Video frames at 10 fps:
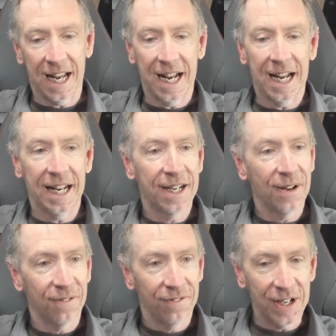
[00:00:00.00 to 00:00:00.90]

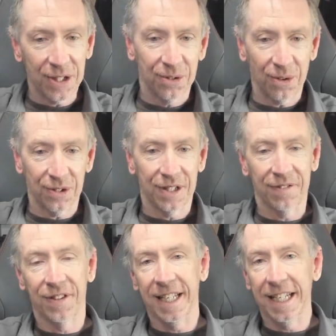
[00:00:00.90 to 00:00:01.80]
And fingers crossed,
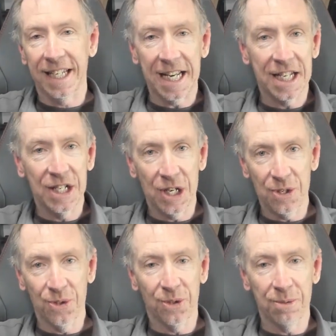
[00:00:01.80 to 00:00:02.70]
if the day
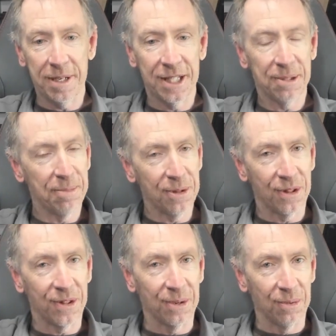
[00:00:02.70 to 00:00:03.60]
continues to be
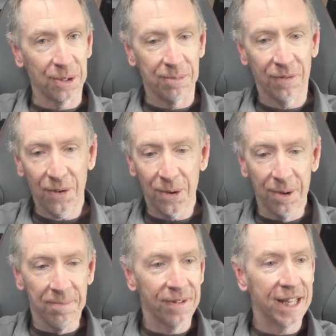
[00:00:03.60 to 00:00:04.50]
smoother than it was before,